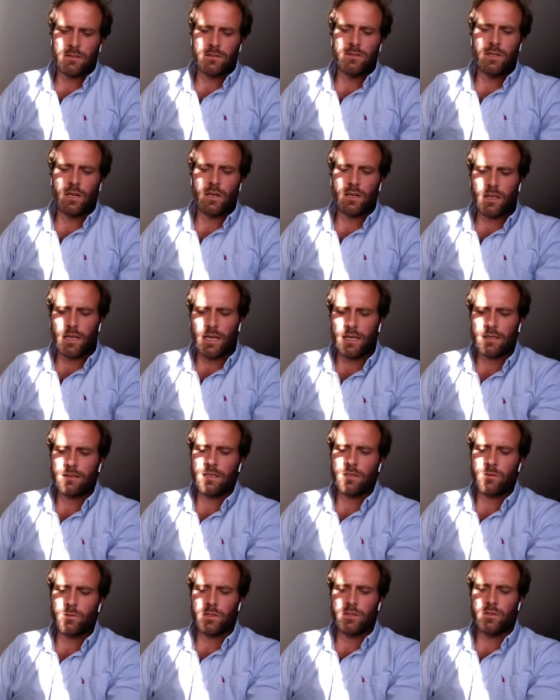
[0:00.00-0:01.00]
it's not like
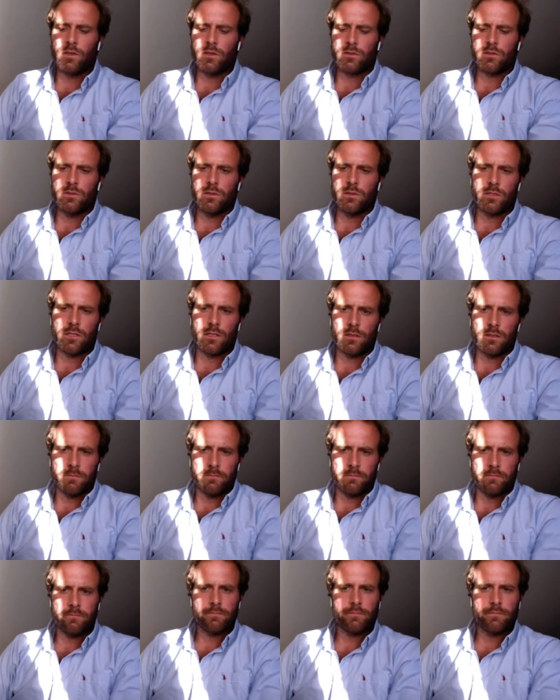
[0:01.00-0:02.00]
that we talk to each other.
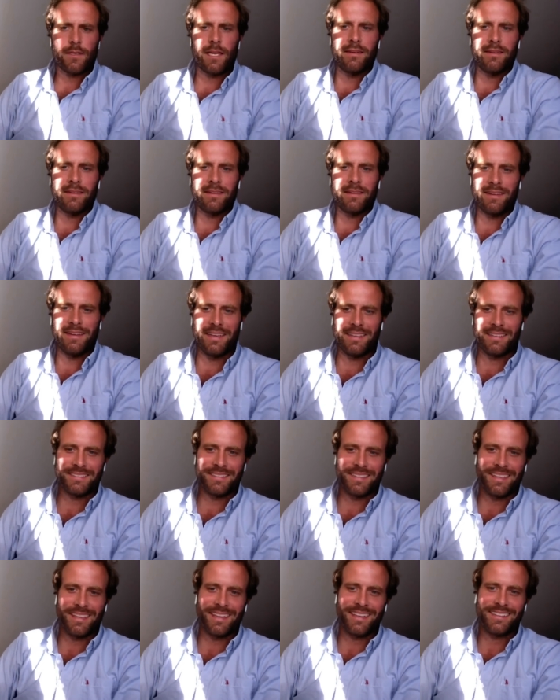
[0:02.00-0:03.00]
Let's
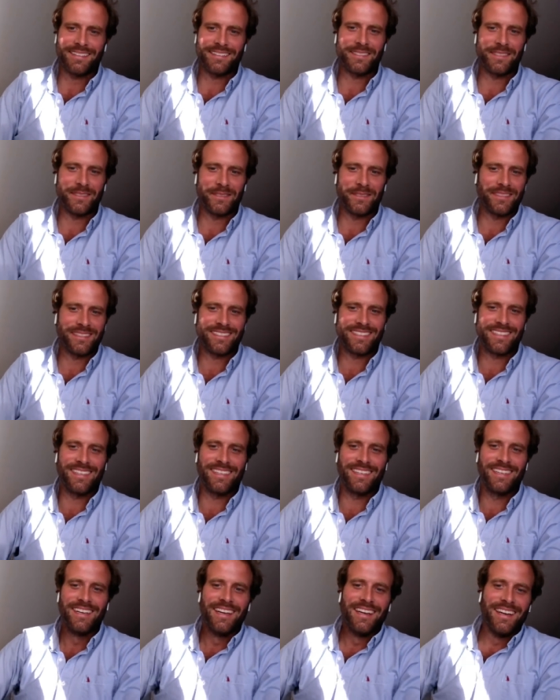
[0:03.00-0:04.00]
say this. So it's
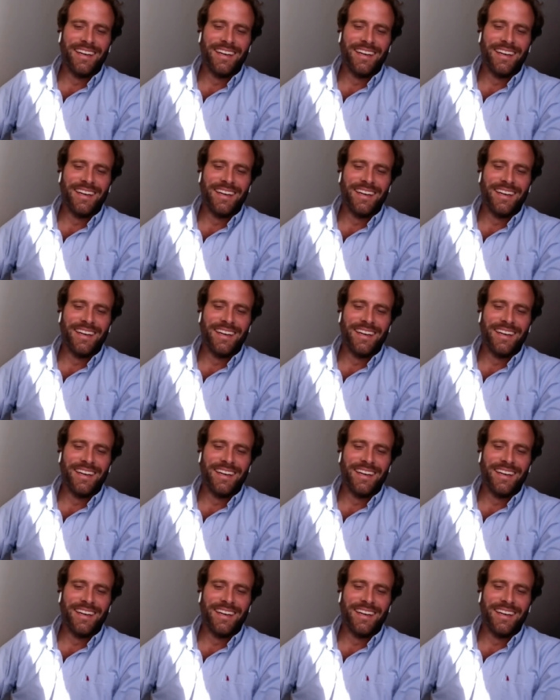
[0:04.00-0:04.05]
